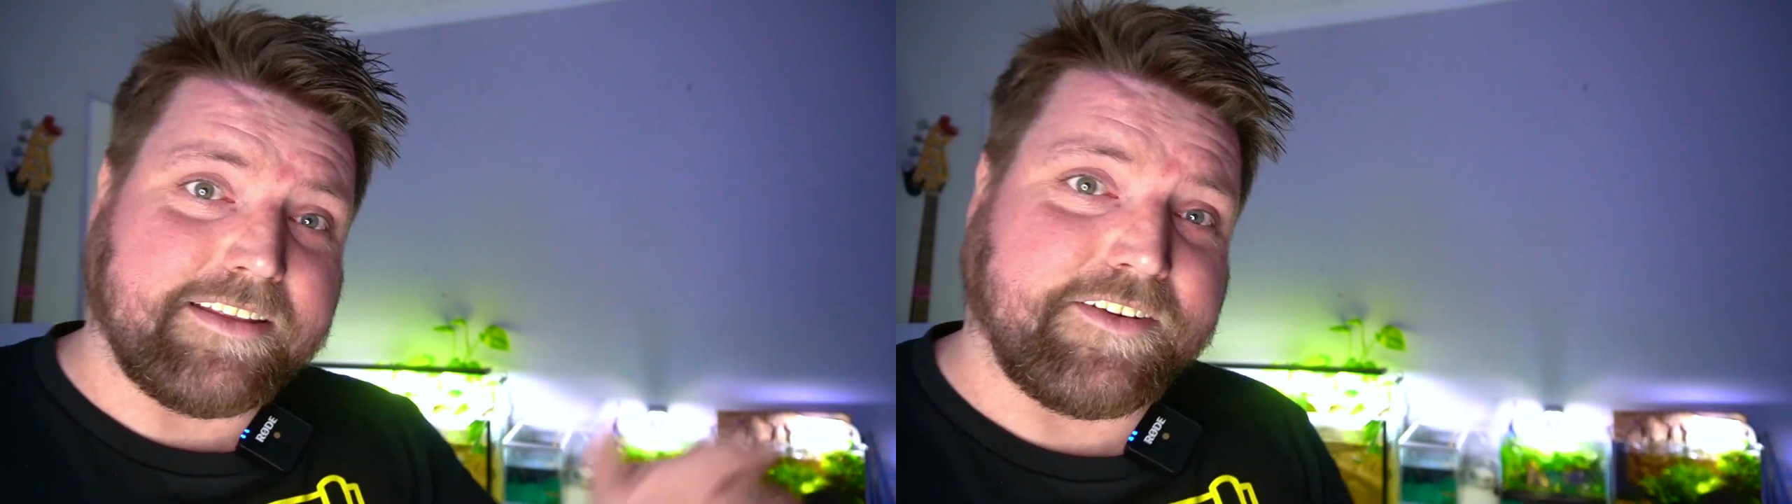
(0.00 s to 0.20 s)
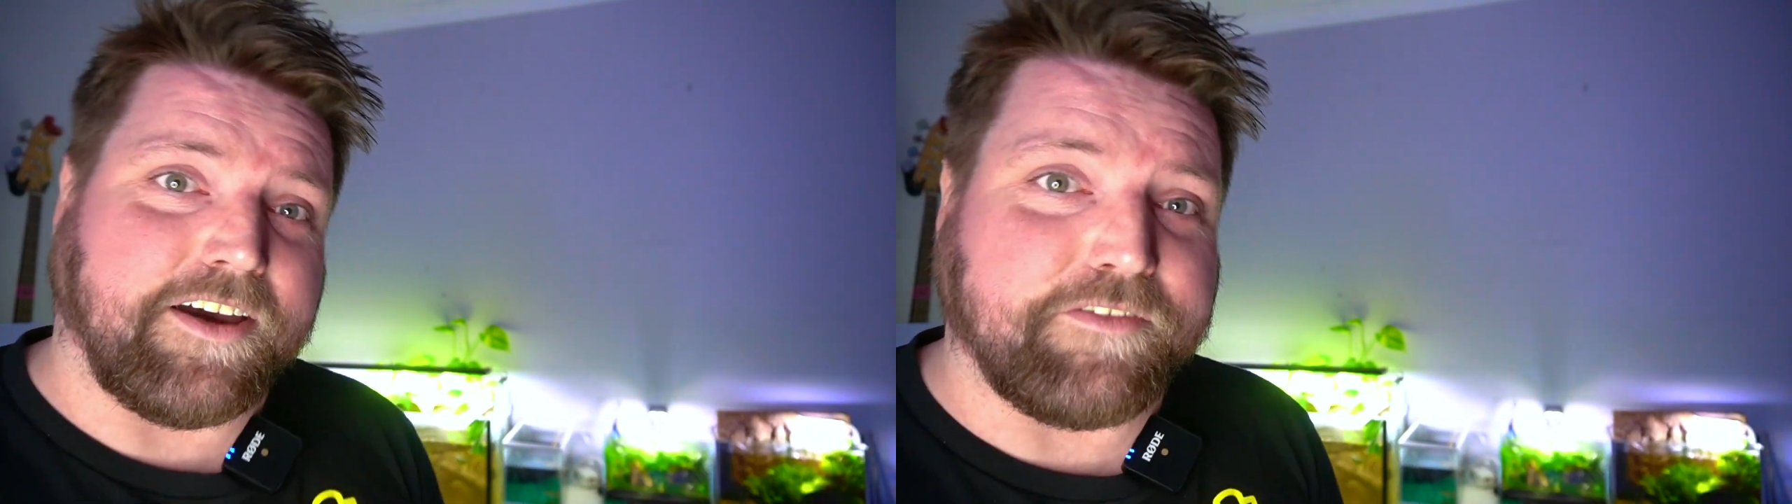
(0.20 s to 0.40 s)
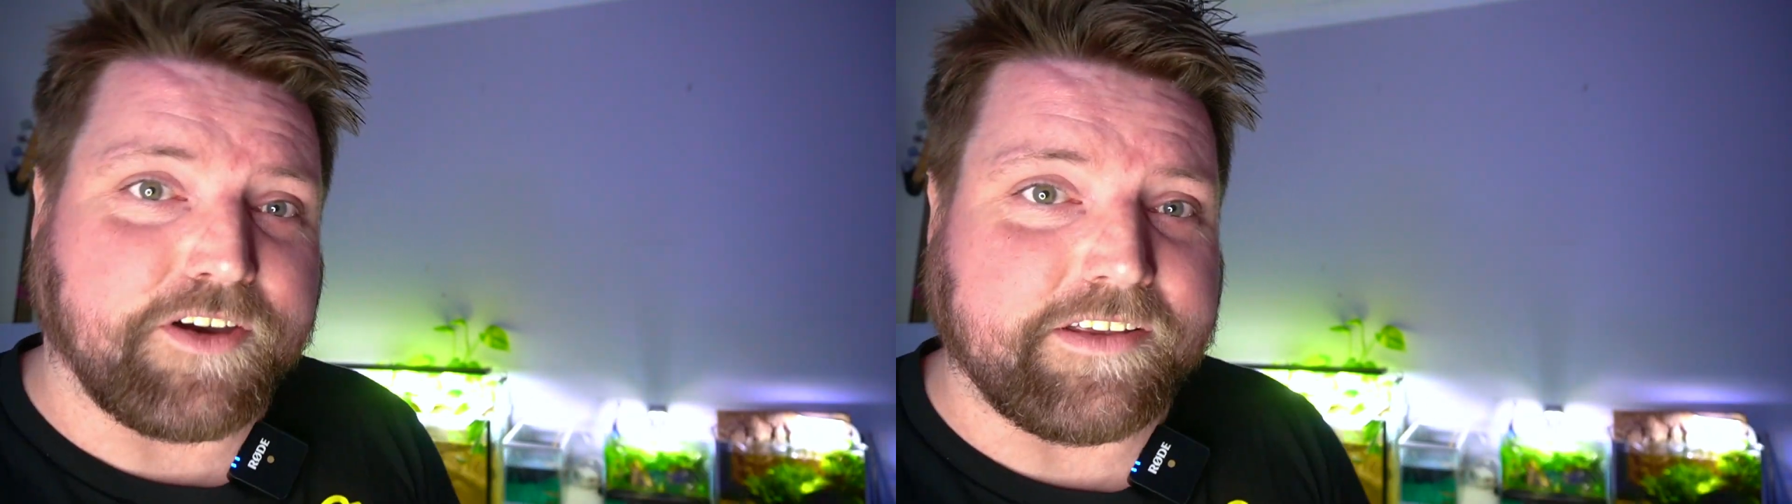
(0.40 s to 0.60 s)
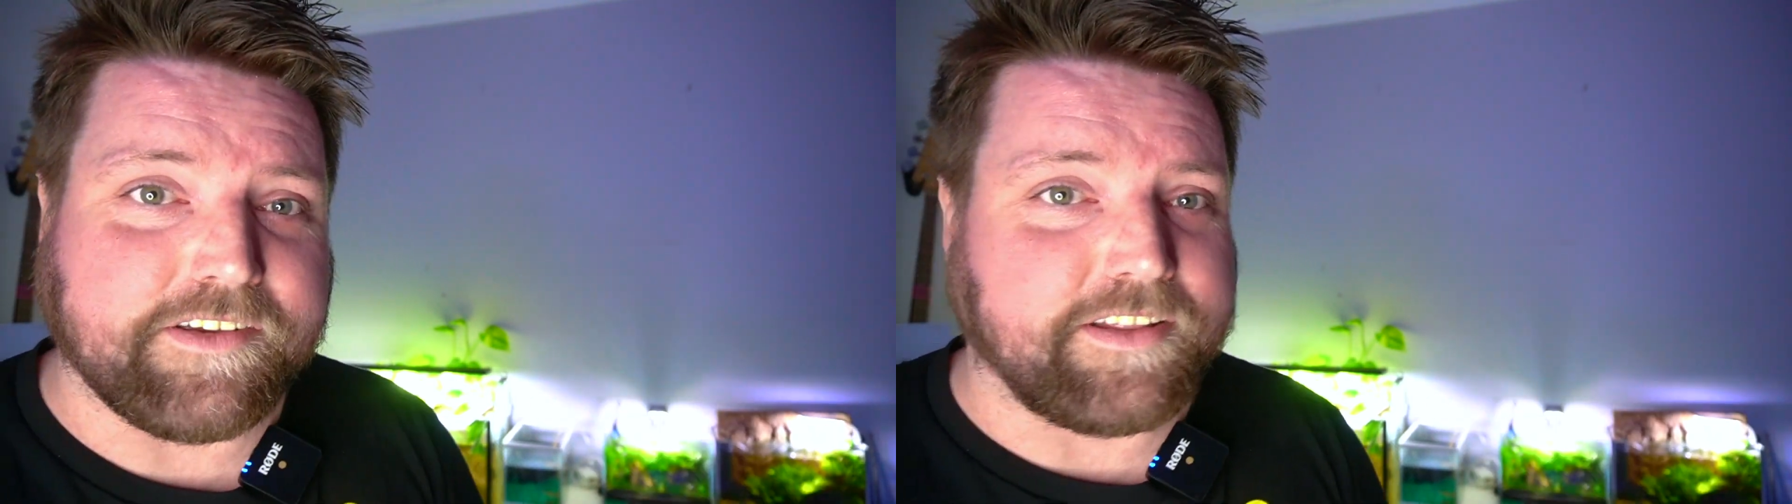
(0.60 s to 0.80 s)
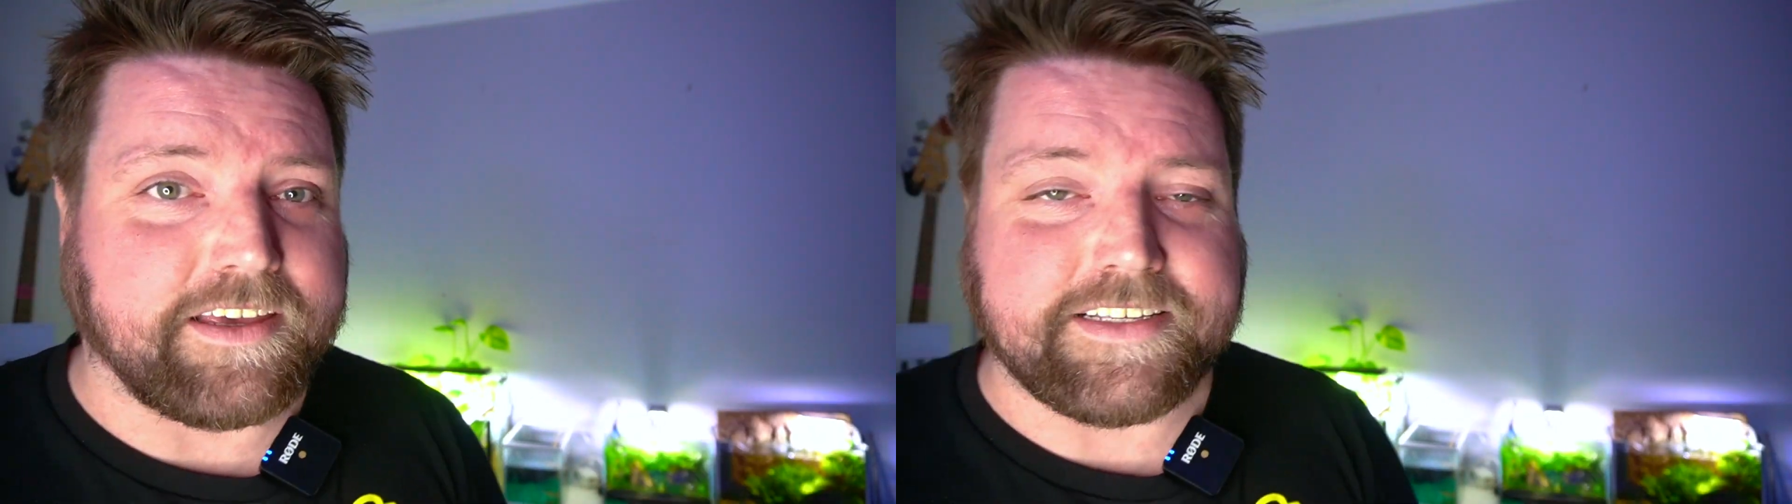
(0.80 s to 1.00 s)
that I've got is
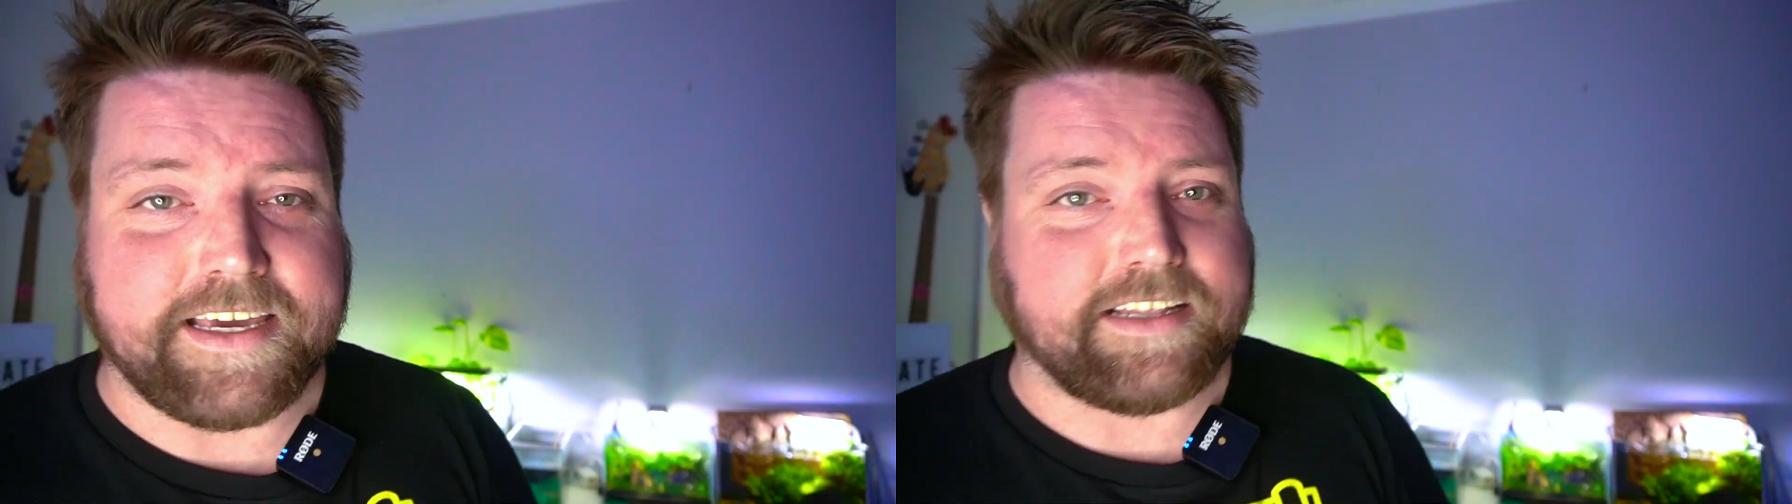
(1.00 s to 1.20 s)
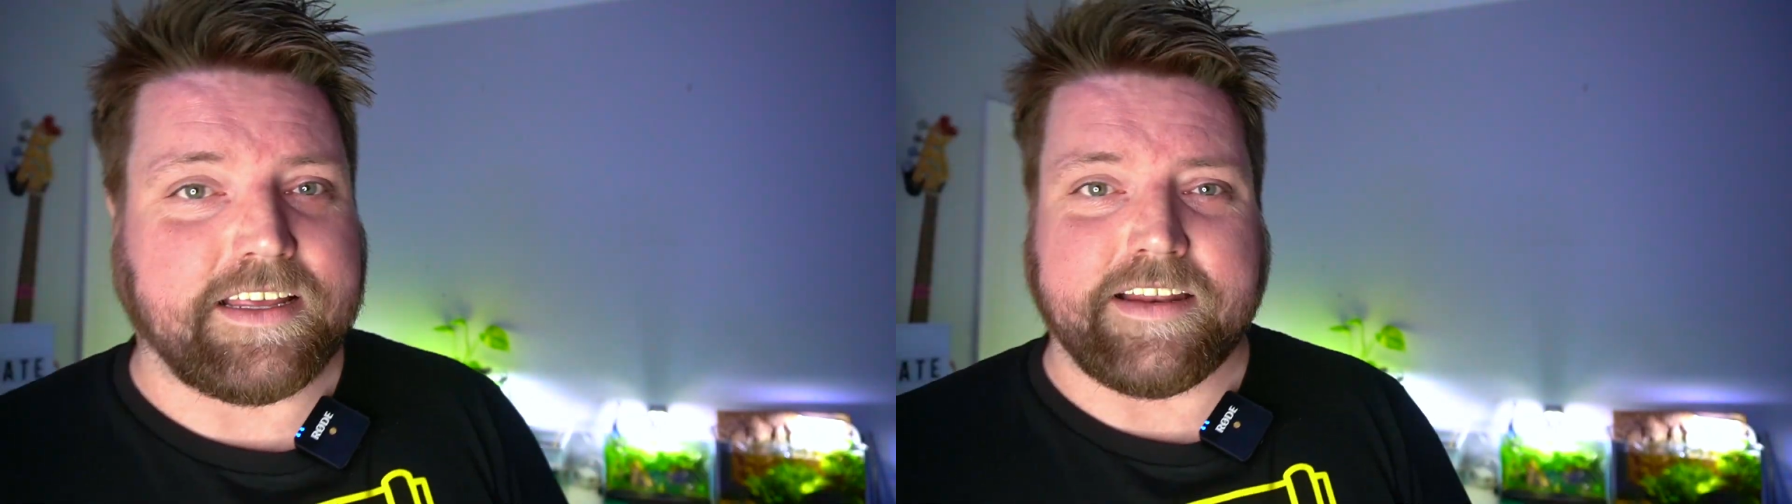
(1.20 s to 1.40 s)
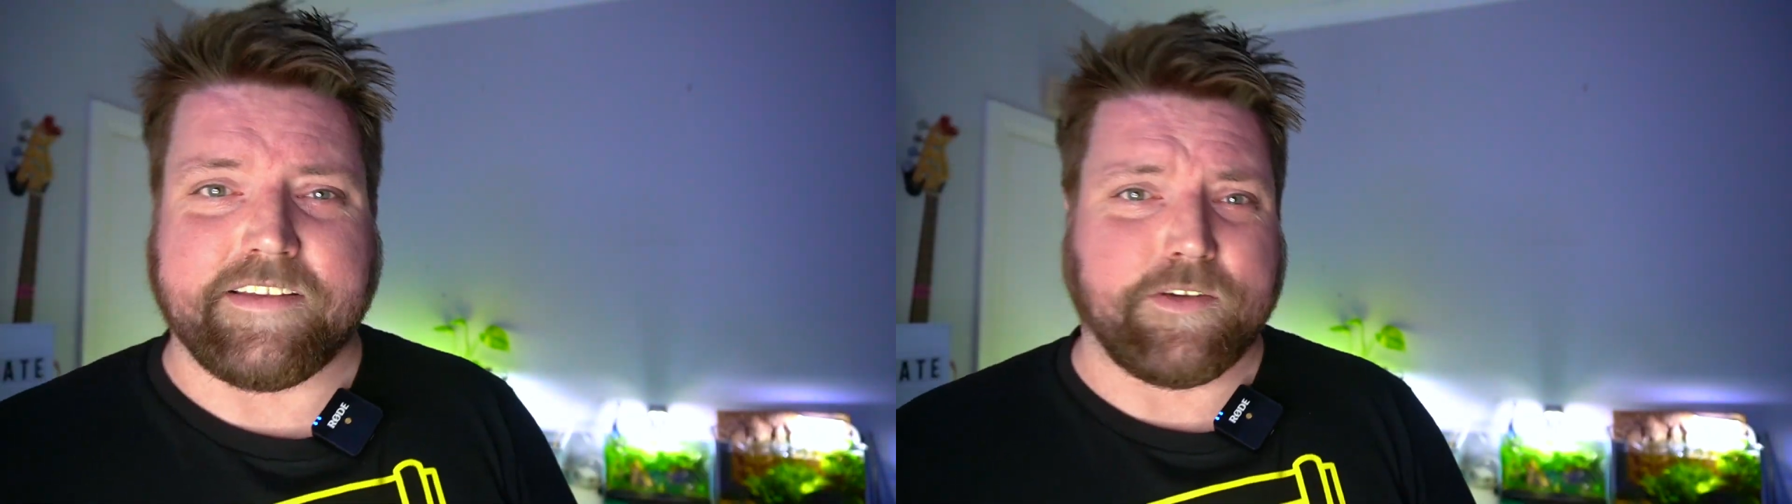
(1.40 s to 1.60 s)
only a 10 liter,